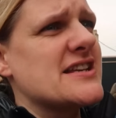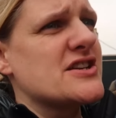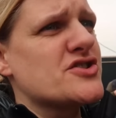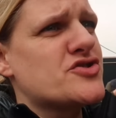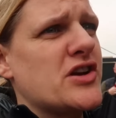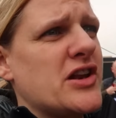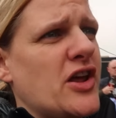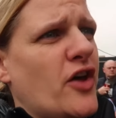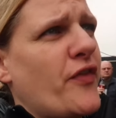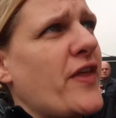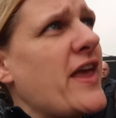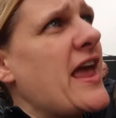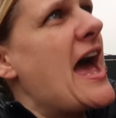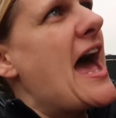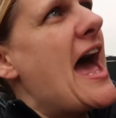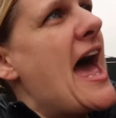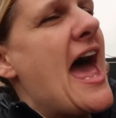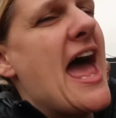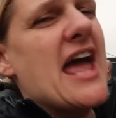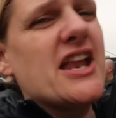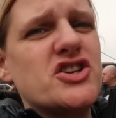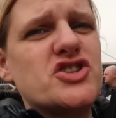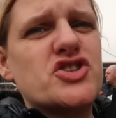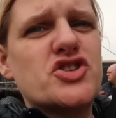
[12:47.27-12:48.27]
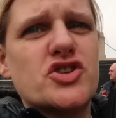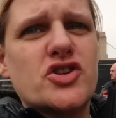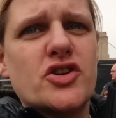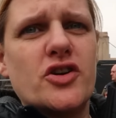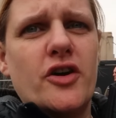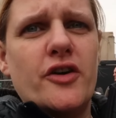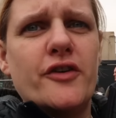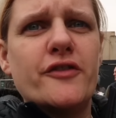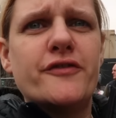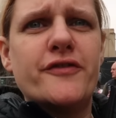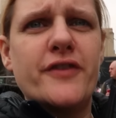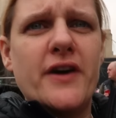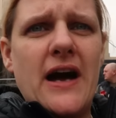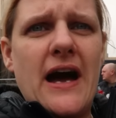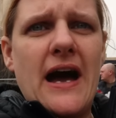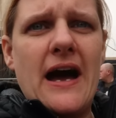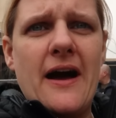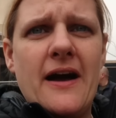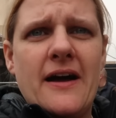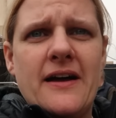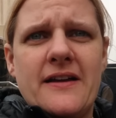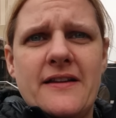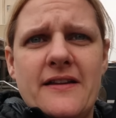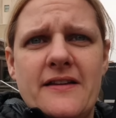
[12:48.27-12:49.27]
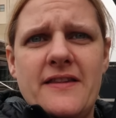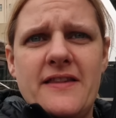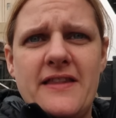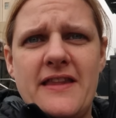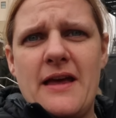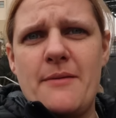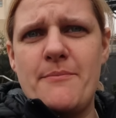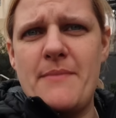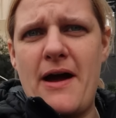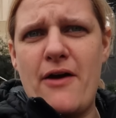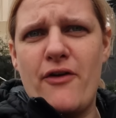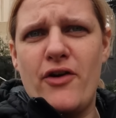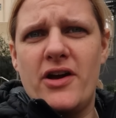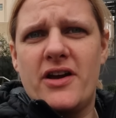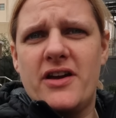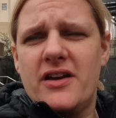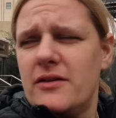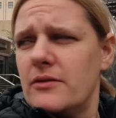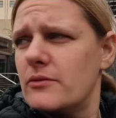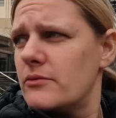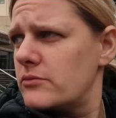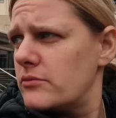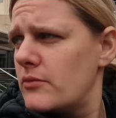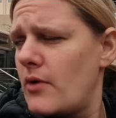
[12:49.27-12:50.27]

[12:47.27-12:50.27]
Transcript: is literally on the edge of uh, the American.